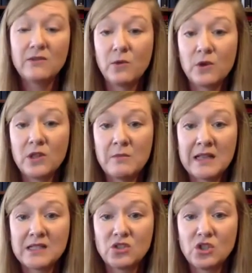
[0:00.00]
California
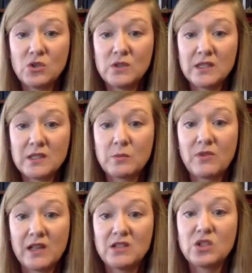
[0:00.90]
and Massachusetts
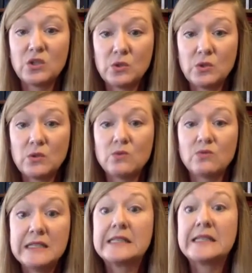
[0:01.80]
provide two
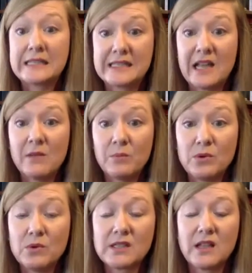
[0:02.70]
recent
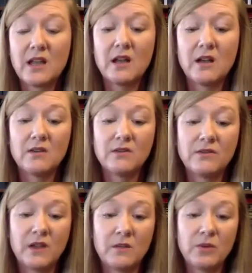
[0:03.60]
examples of
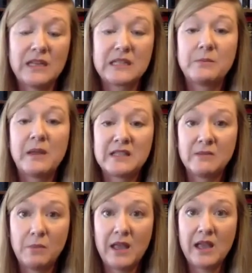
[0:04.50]
pretty
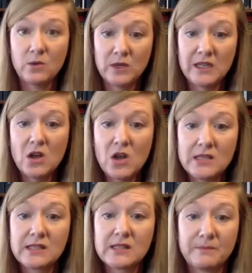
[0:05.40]
expansive pay equity
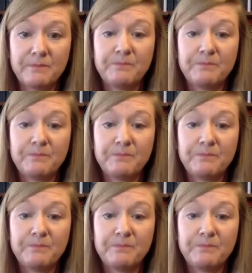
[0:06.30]
laws.